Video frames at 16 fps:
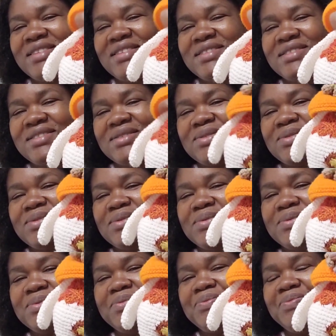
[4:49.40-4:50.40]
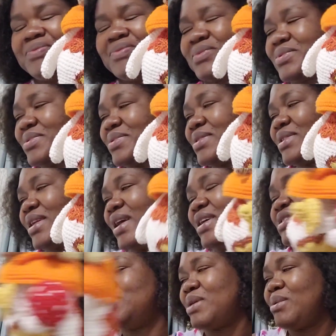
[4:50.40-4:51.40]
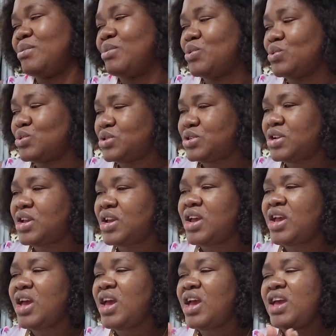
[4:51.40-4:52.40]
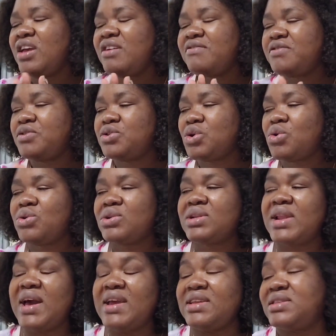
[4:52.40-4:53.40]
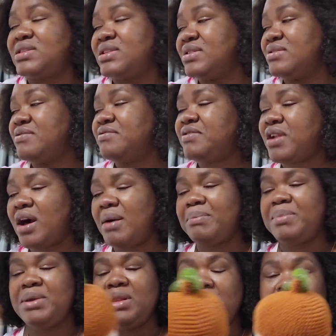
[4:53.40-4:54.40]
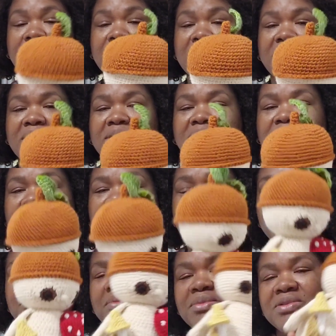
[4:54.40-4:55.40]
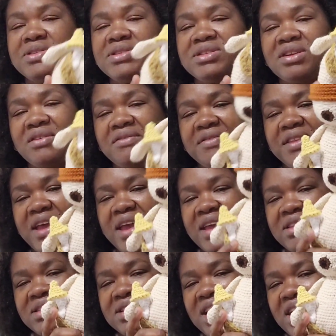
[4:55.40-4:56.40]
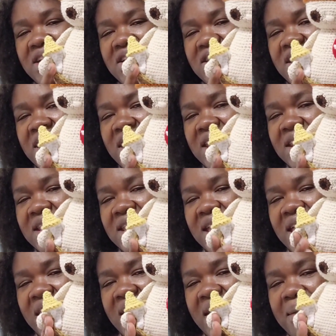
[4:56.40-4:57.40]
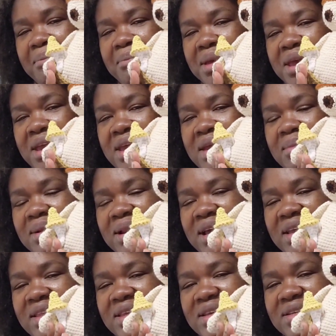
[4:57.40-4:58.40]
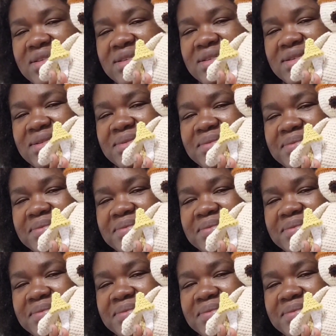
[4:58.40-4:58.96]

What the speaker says: So that's my motion. If you don't like the floppy look, you can stuff the entire head and make him like this.